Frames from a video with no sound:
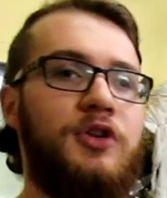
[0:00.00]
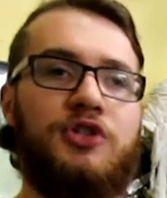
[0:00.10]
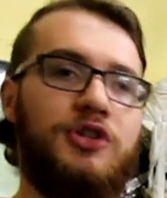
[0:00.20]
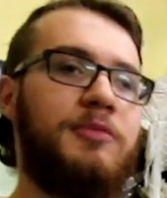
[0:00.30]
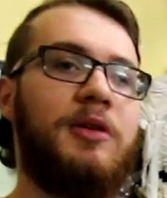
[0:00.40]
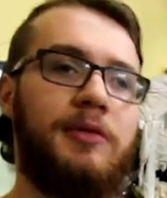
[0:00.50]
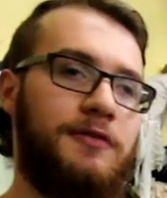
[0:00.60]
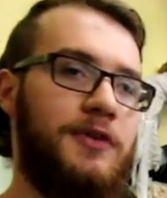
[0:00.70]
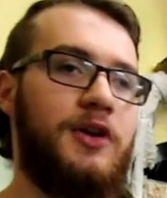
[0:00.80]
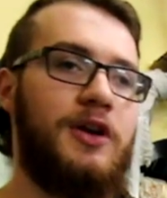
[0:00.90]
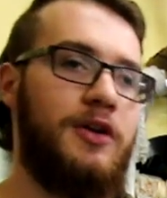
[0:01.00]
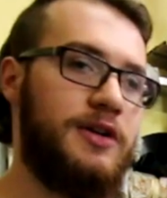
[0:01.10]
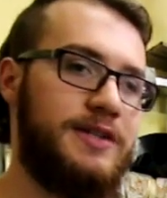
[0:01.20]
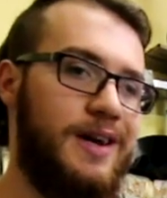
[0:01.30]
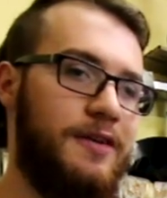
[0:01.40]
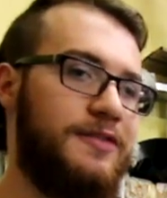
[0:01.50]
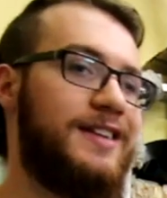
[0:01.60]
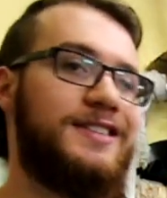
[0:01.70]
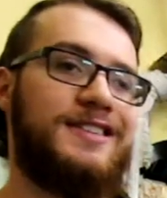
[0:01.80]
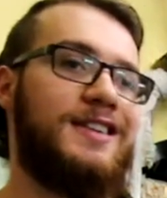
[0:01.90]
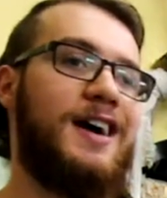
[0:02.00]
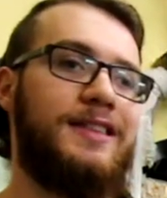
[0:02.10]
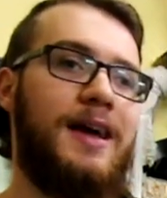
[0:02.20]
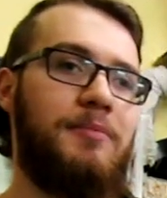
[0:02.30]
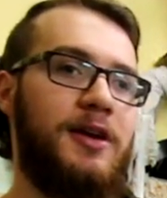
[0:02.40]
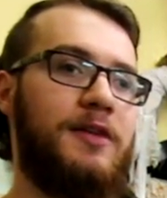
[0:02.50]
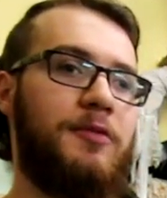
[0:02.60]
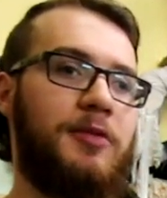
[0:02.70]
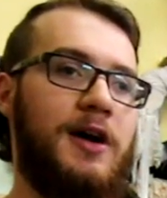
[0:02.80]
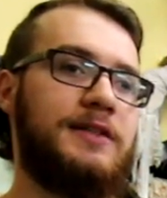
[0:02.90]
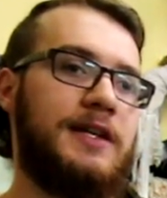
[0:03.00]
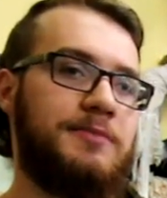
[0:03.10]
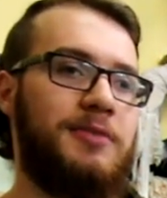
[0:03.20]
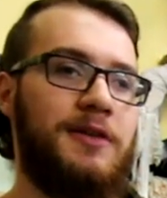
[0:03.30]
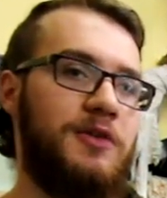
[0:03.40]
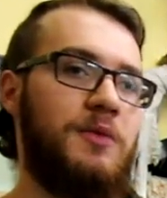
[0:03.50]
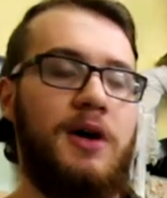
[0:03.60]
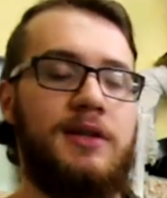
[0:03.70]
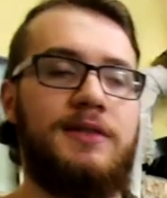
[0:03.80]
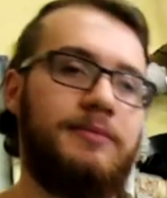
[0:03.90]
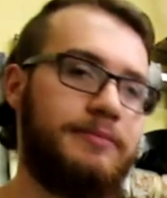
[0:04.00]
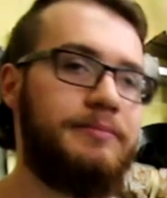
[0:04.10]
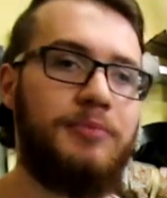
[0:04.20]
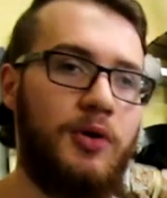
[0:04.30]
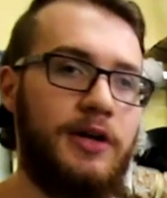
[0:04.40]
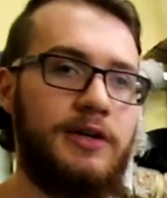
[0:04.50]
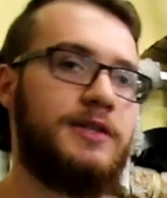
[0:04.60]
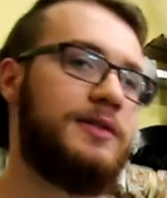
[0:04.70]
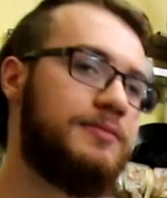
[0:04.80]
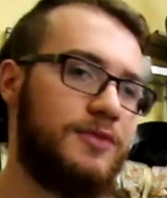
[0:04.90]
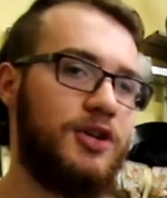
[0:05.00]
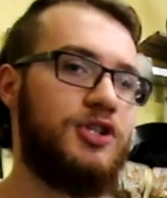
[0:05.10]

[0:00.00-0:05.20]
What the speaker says: You should be able to figure it out yourself. It's not that big of a process, but if you want some pointers, you